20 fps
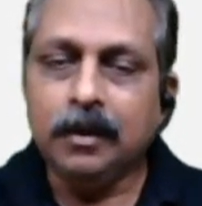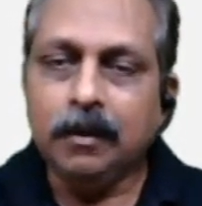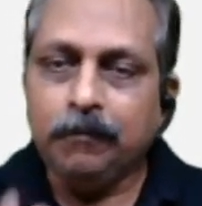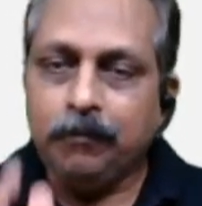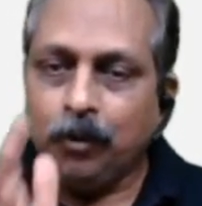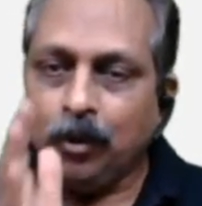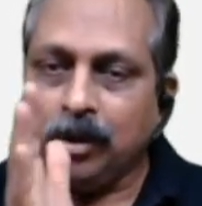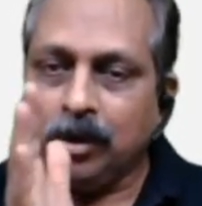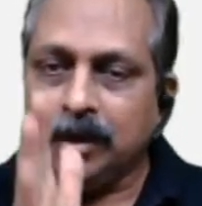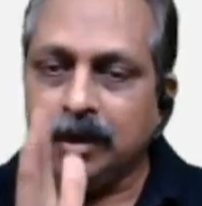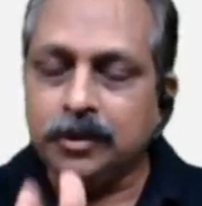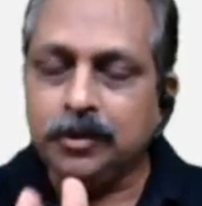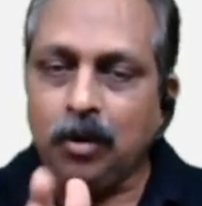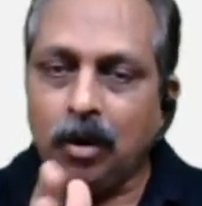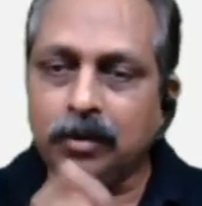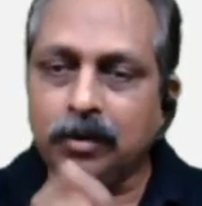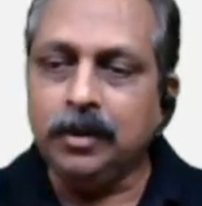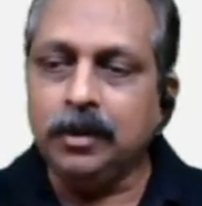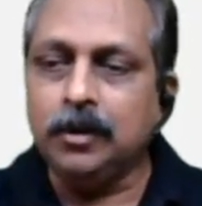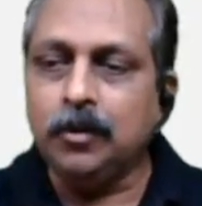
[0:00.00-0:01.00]
Focus
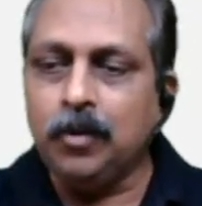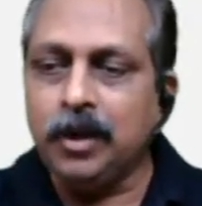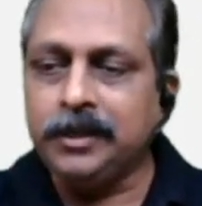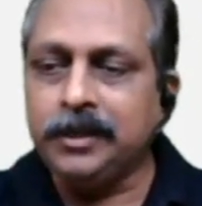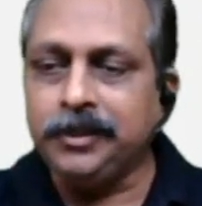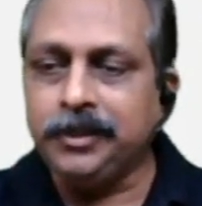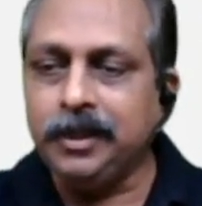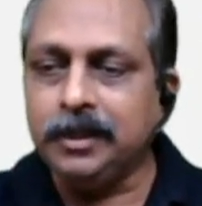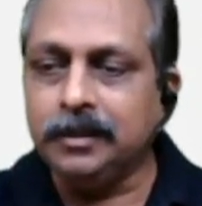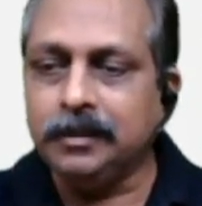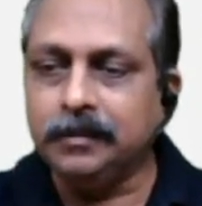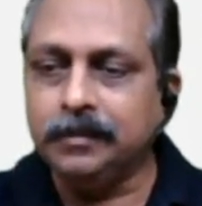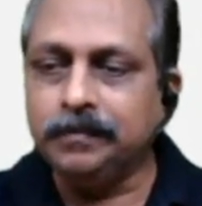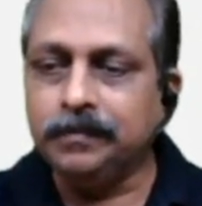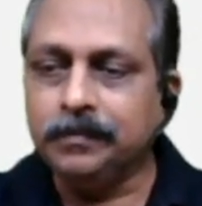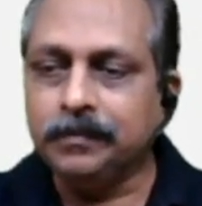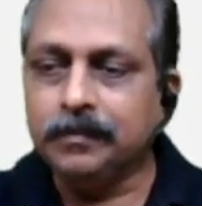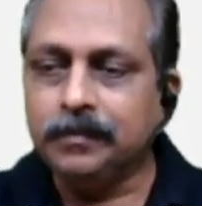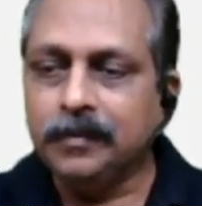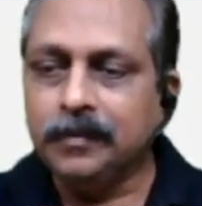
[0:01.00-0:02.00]
on the question.
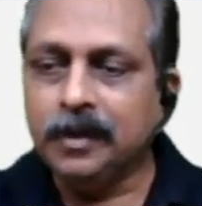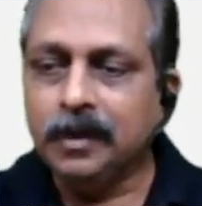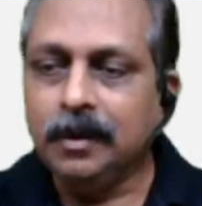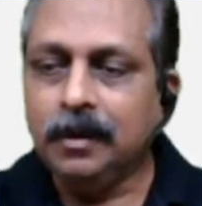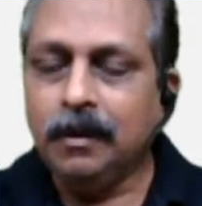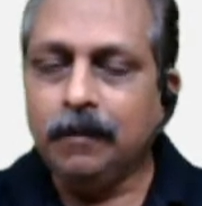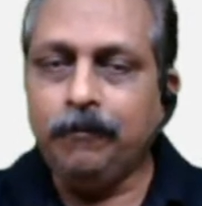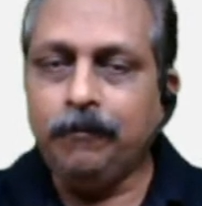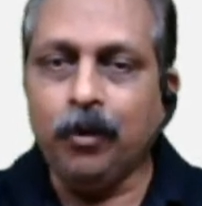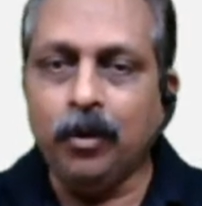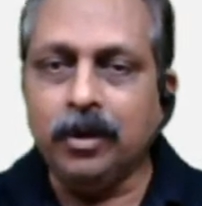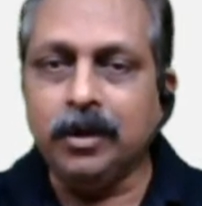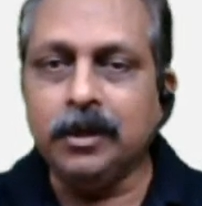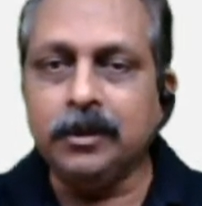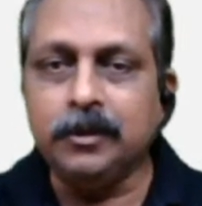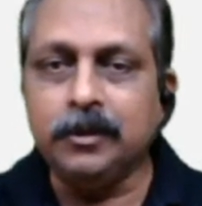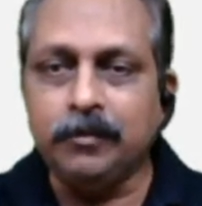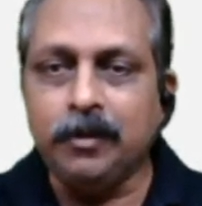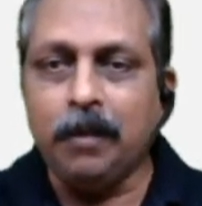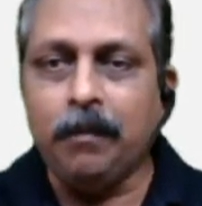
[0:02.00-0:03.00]
Focus
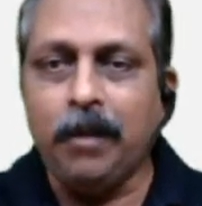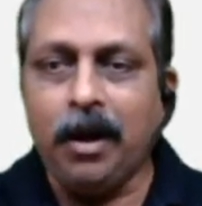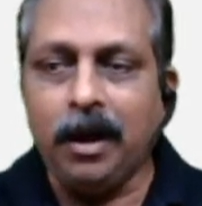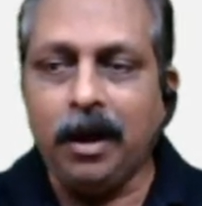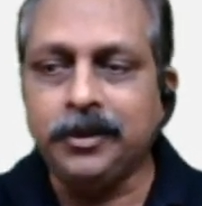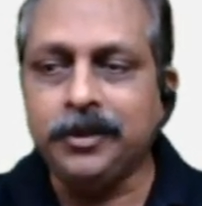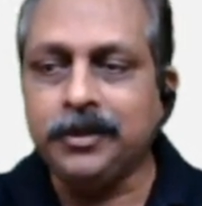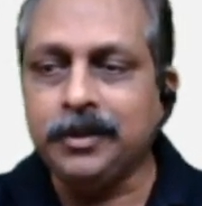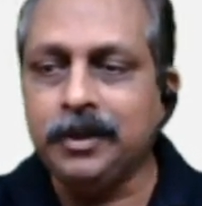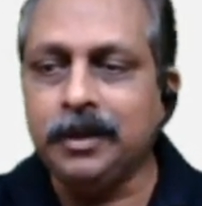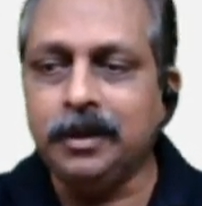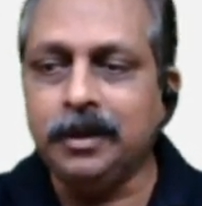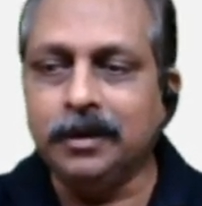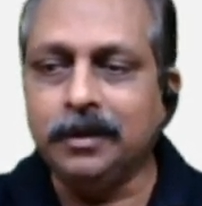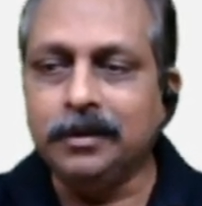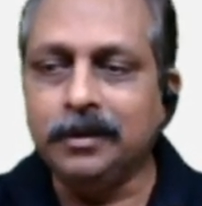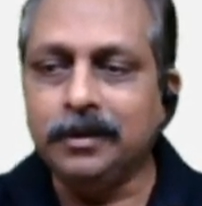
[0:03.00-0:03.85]
of the master.